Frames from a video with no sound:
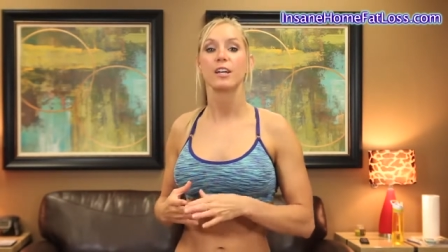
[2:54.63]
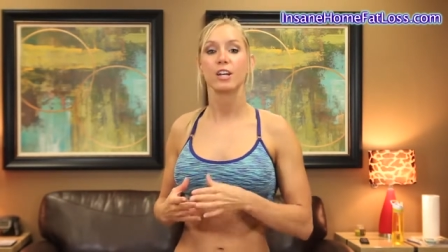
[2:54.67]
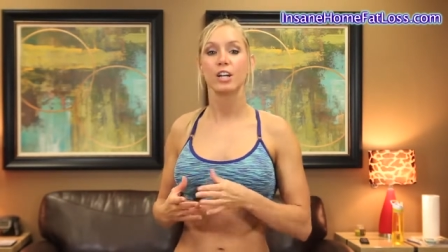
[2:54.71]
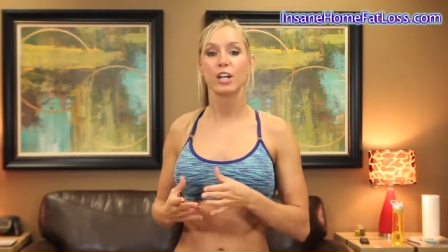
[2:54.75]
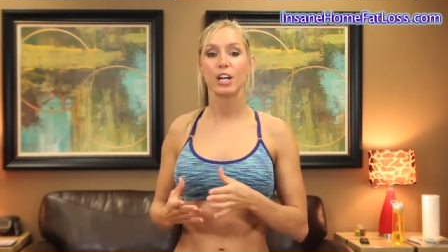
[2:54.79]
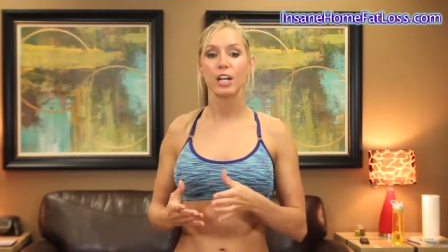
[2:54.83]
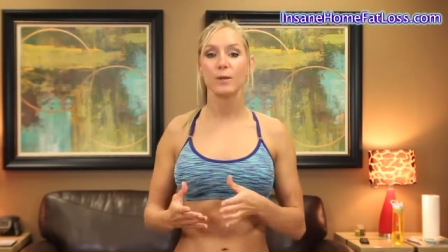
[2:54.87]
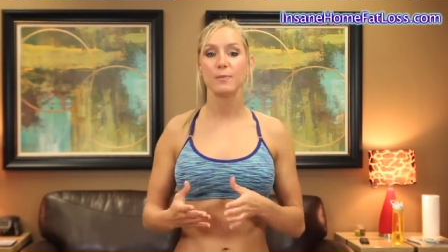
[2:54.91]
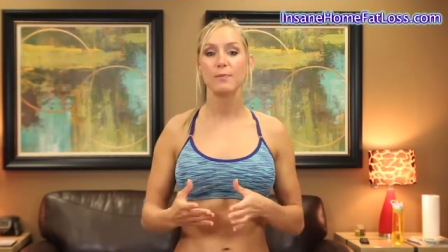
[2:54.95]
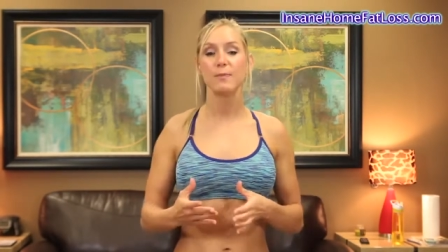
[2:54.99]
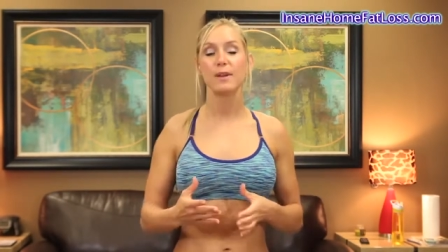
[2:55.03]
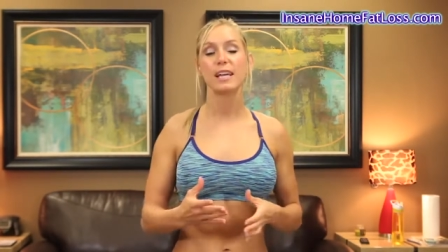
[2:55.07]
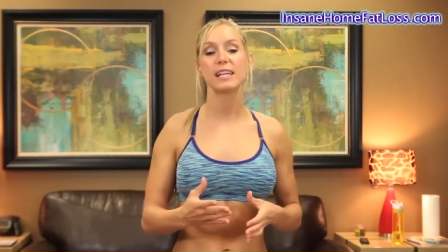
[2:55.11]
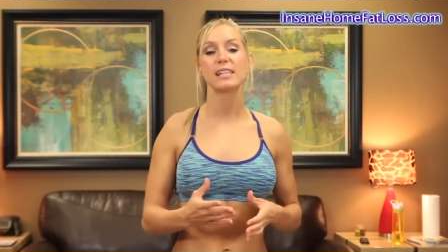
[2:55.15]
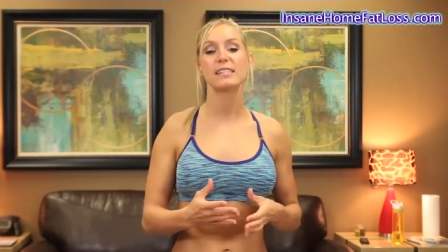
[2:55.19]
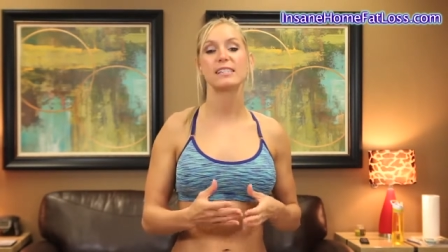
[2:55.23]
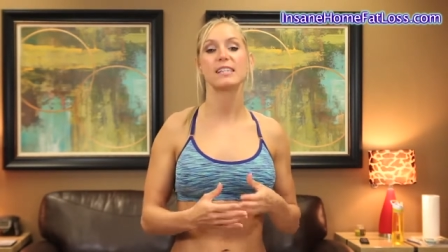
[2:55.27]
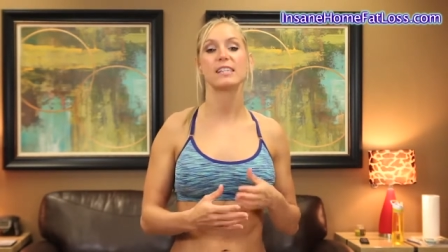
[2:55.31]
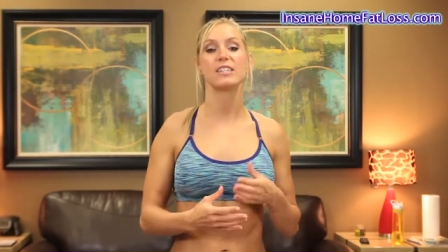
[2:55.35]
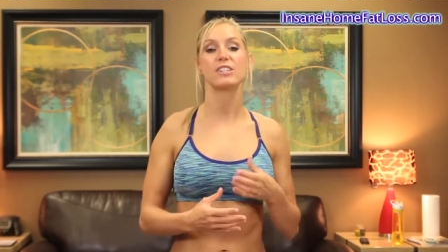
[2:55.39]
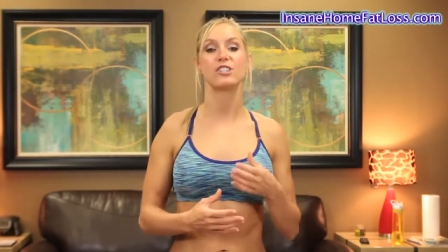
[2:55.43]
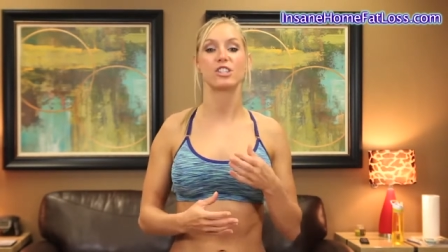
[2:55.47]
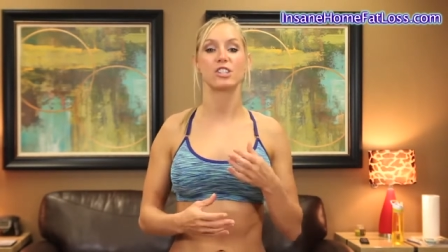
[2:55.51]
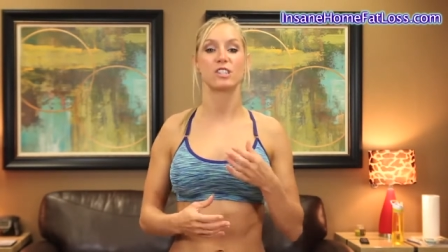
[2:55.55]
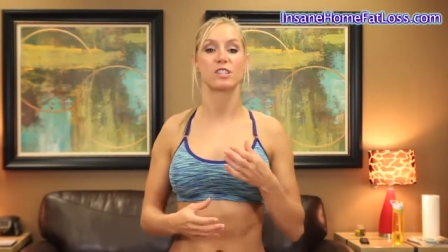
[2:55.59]
Good mix
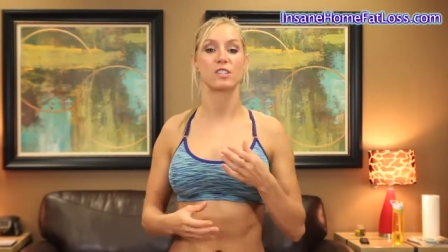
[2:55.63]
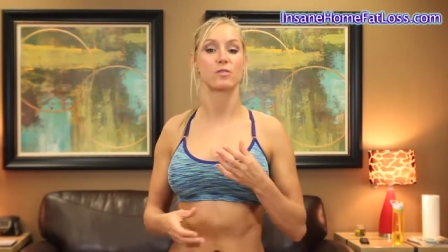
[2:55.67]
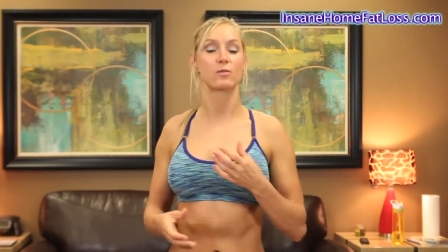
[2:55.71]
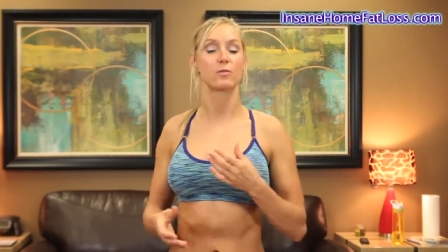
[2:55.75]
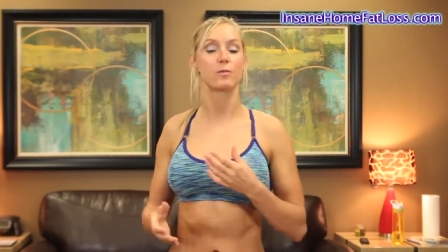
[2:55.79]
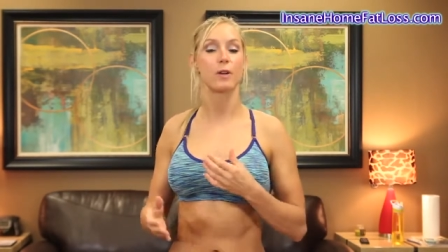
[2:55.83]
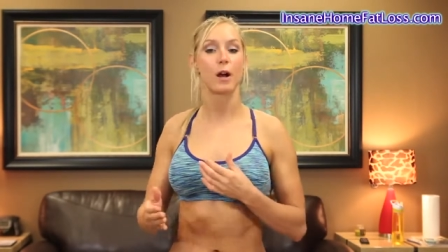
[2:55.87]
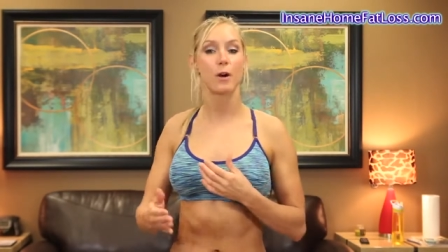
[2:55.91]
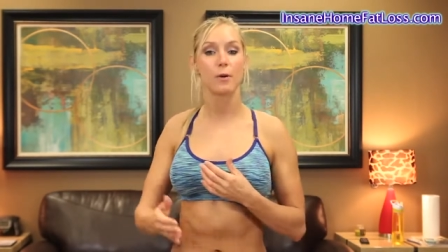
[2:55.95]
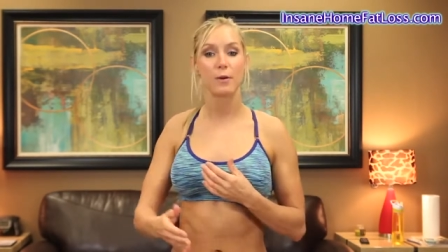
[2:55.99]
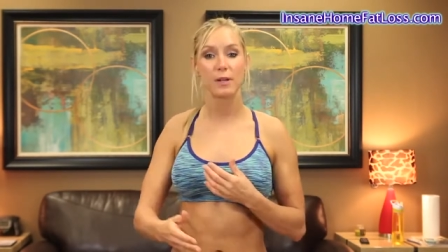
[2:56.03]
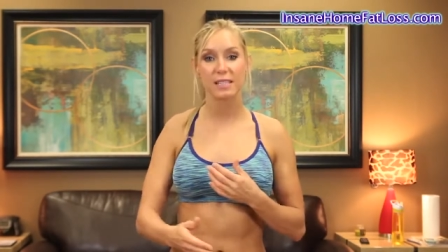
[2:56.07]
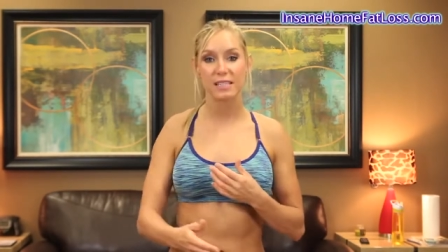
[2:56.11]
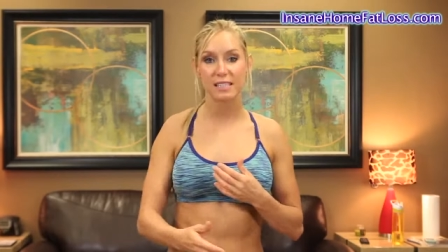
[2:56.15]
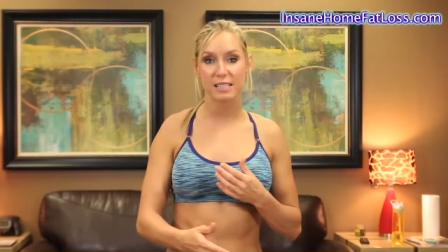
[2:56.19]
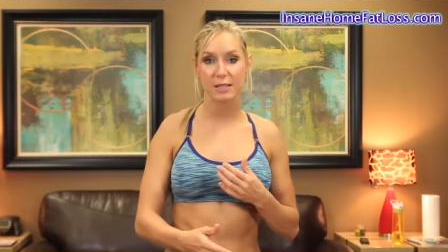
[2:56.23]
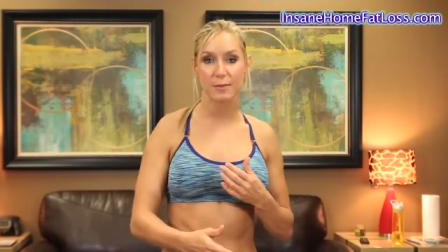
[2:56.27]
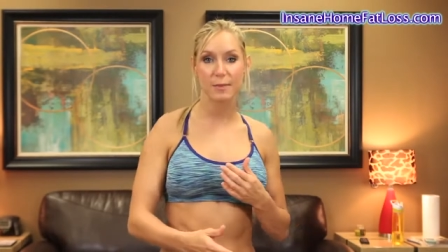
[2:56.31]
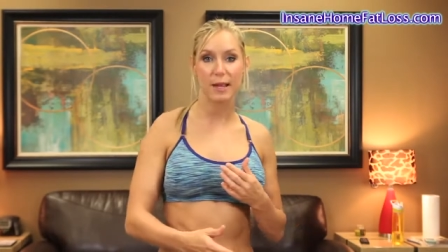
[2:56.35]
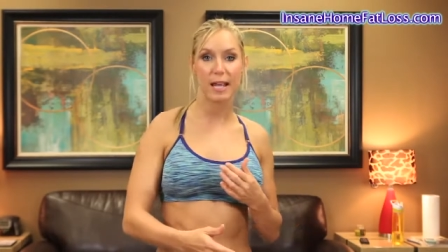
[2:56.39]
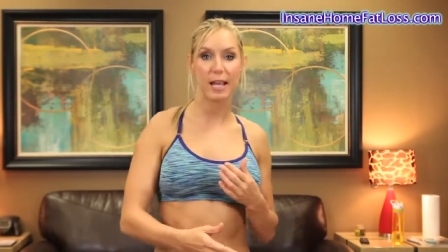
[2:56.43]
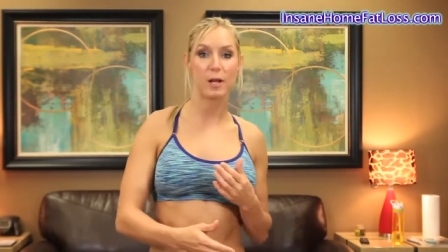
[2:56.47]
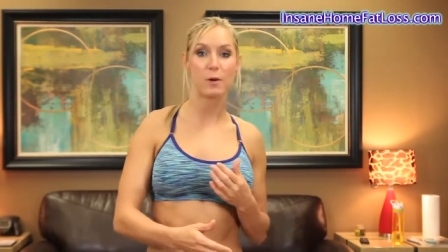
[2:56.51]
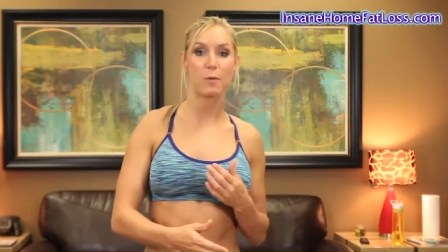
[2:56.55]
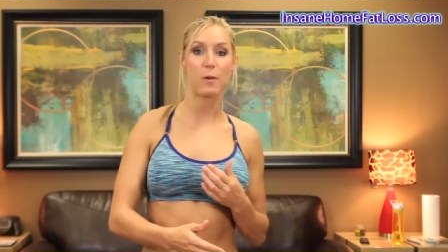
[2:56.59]
is just throw in
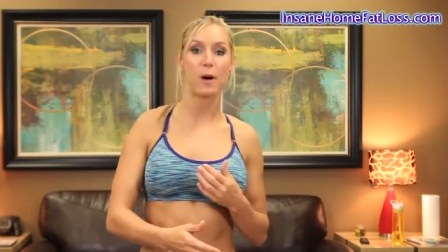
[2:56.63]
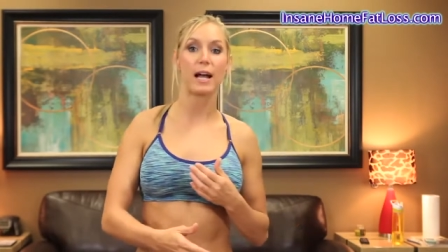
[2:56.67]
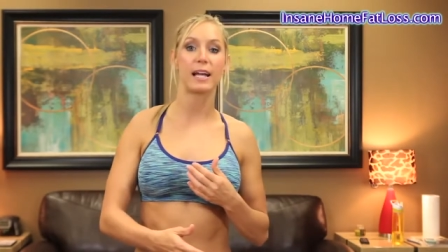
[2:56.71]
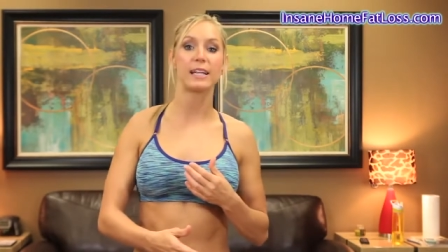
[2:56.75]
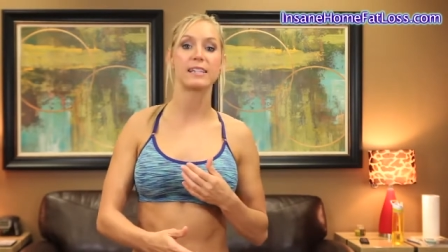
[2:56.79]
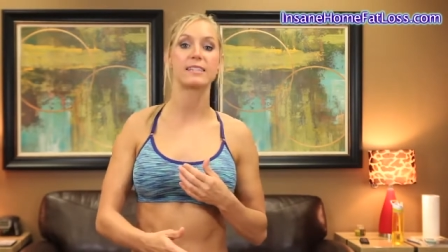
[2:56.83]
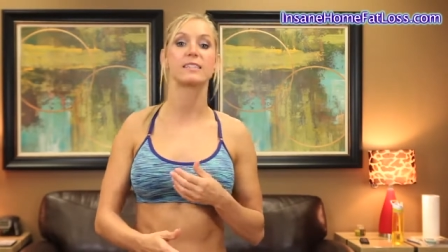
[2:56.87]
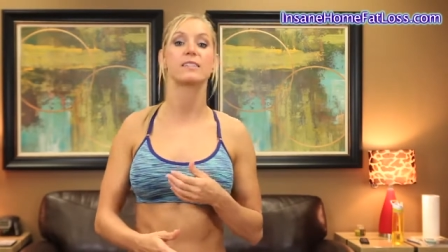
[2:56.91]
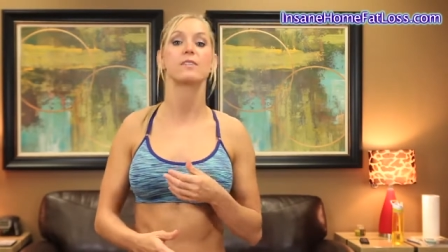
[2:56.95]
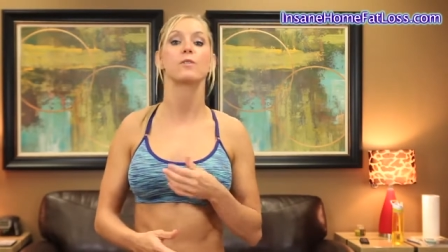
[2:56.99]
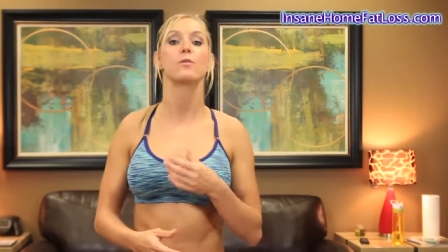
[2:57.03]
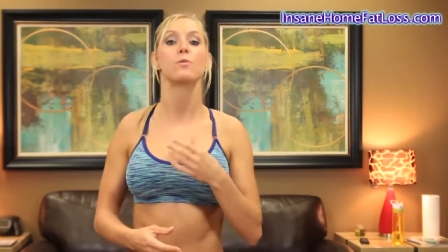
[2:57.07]
some egg whites